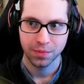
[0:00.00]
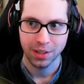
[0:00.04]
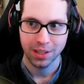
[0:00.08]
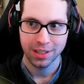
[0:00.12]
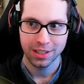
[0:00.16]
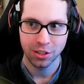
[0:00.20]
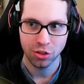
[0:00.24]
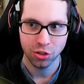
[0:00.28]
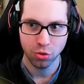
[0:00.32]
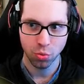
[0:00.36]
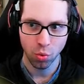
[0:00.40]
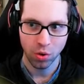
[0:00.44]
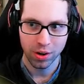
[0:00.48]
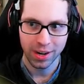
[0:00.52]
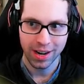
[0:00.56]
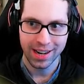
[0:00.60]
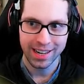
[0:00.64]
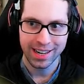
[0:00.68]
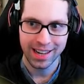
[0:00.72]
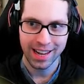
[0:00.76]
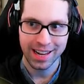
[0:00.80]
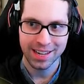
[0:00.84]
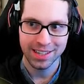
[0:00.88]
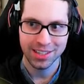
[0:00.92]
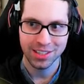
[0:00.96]
This
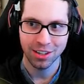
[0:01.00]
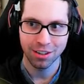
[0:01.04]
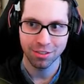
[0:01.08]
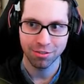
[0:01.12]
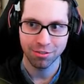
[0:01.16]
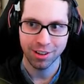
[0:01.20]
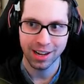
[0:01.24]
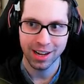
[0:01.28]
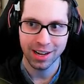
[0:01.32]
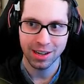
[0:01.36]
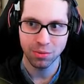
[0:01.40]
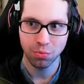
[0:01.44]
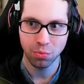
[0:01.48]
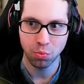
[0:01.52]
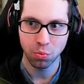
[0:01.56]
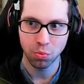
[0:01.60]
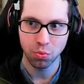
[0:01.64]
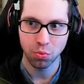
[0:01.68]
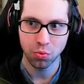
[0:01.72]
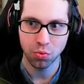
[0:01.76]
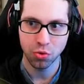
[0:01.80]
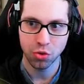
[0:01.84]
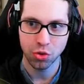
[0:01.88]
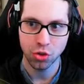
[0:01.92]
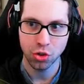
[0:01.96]
is gonna fly
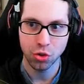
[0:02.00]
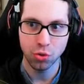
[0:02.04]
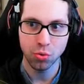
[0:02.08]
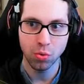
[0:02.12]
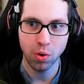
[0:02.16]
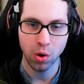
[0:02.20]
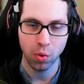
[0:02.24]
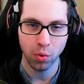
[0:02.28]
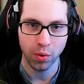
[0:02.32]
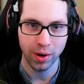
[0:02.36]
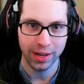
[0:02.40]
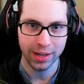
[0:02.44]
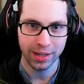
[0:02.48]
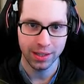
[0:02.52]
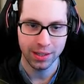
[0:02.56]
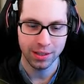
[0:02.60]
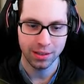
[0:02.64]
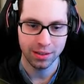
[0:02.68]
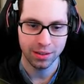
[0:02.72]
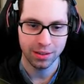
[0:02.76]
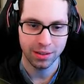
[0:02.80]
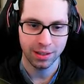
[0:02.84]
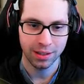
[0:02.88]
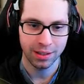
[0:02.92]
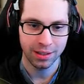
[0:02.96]
208,
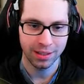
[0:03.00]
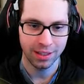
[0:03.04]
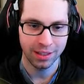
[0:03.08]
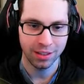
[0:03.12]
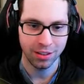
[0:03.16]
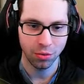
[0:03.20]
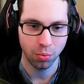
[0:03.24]
and then the